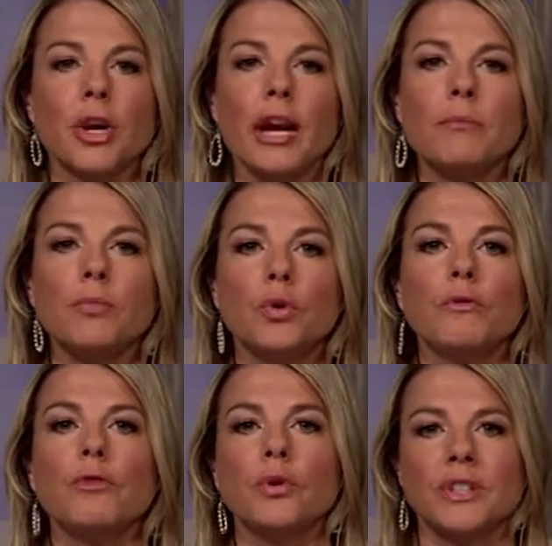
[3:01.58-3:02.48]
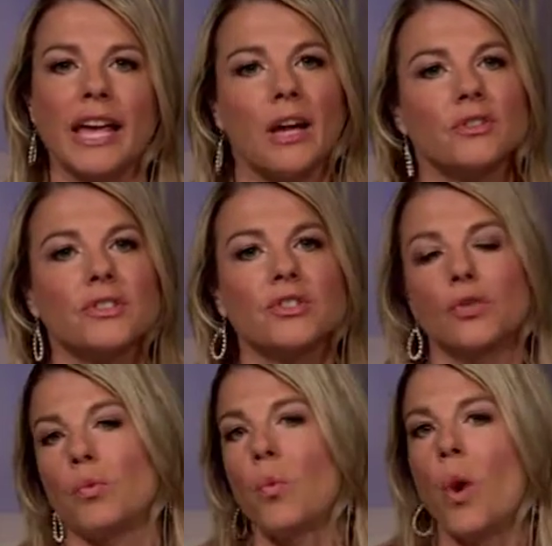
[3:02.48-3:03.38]
try to move those accounts
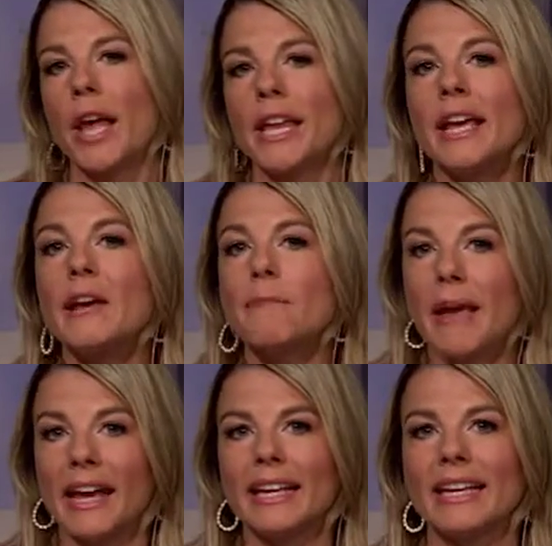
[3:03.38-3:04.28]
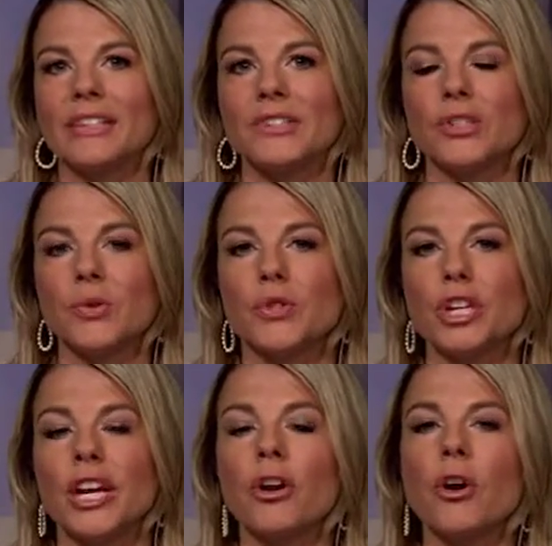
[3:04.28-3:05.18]
to one banking
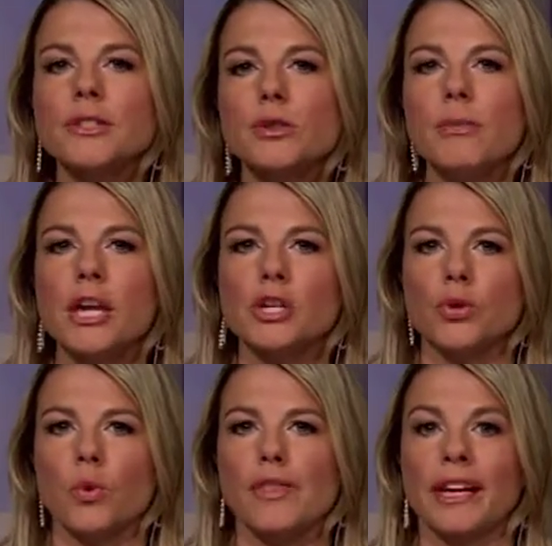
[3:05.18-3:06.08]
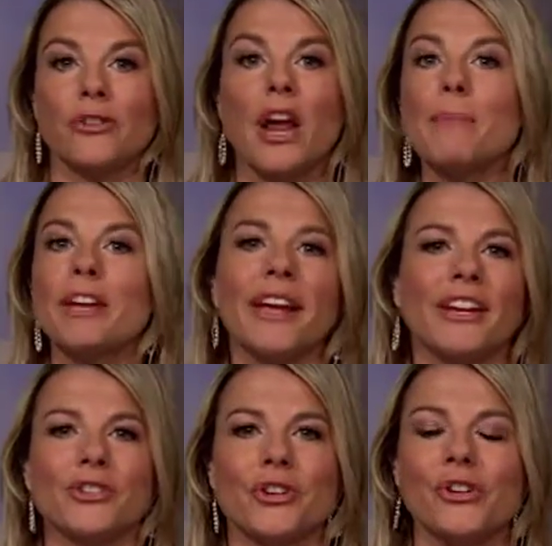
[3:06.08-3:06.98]
institution and also make sure that you're not being
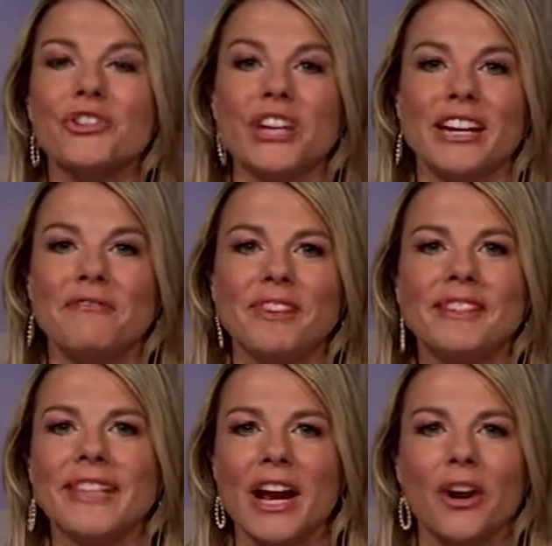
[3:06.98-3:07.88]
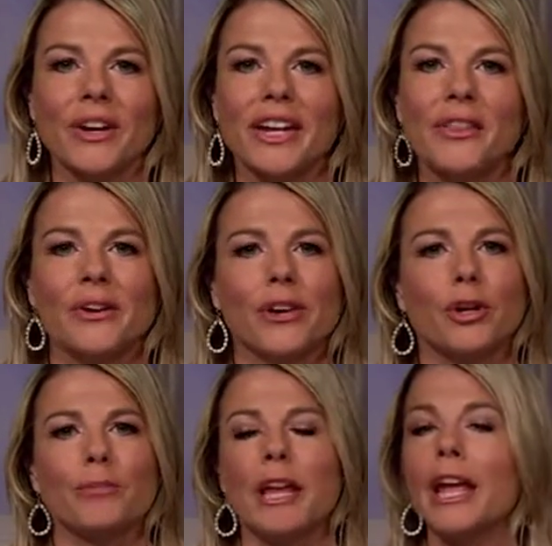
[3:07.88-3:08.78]
any, charged any fees there either. There
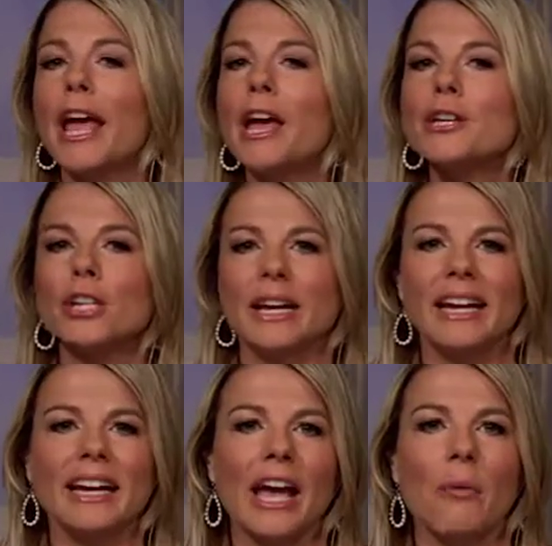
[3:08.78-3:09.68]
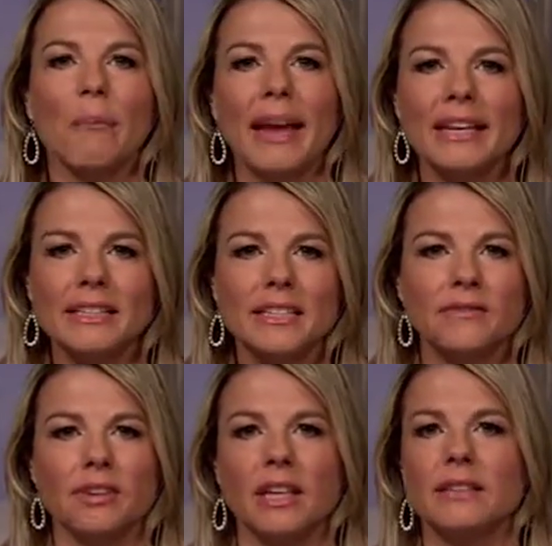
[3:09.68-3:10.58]
could be checking account maintenance
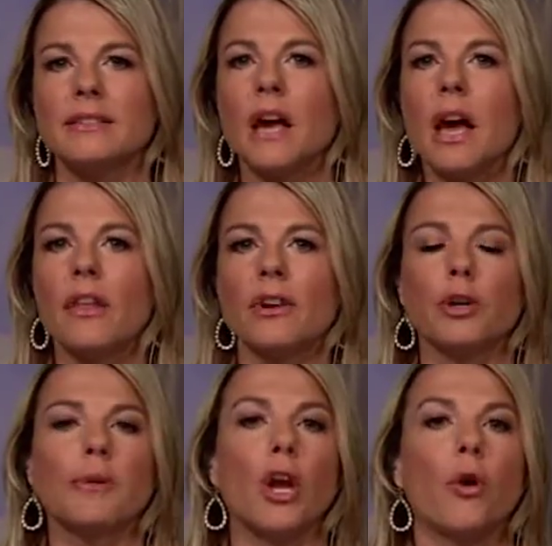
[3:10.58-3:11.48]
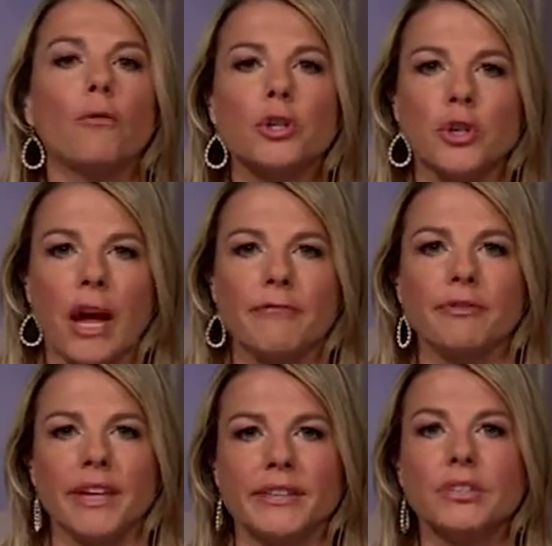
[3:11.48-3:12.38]
fees. There could be overdraft
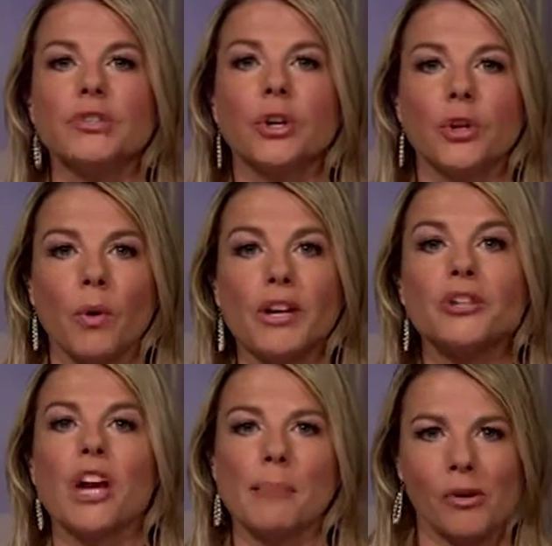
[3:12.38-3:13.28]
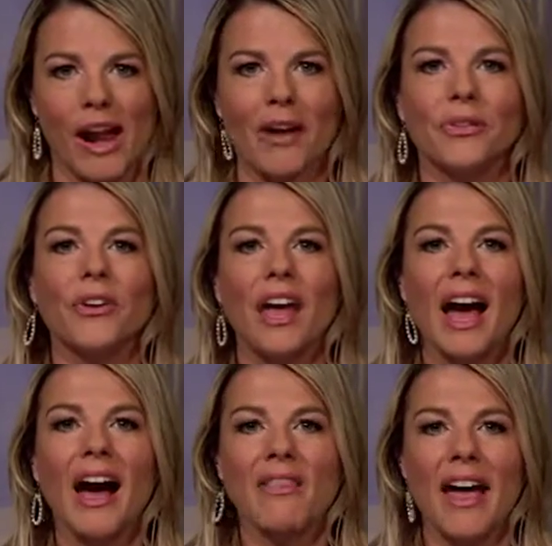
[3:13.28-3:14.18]
fees. So you want to shop around
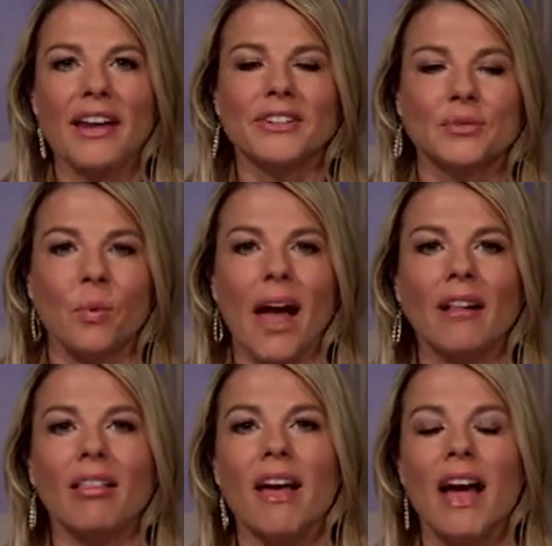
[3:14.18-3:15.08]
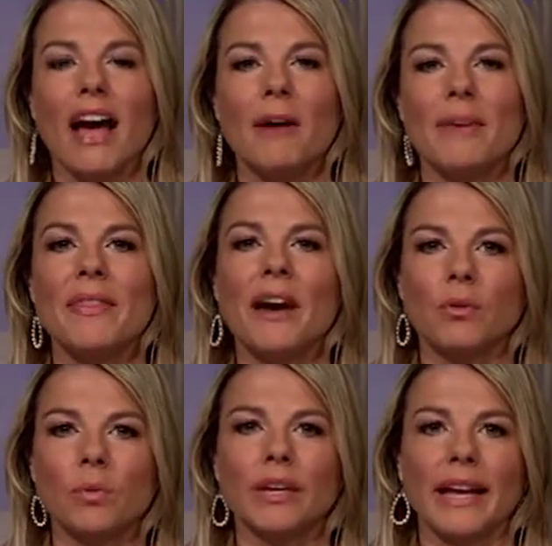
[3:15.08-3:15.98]
on that as well. Um, and that
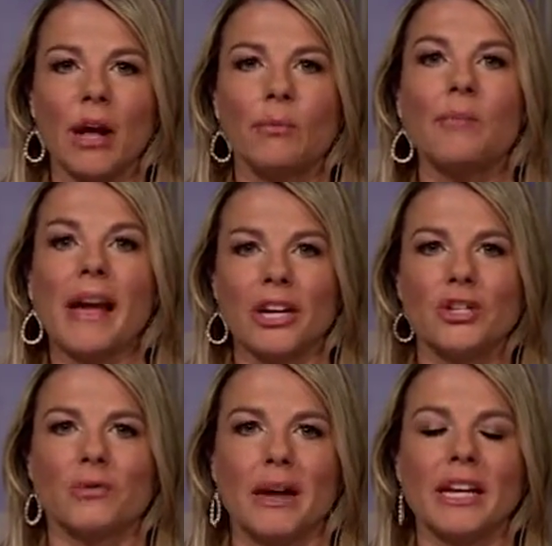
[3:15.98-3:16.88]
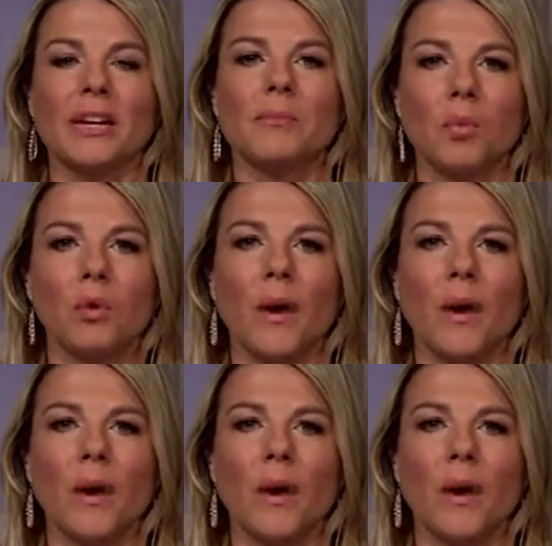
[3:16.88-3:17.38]
will really help you manage your money more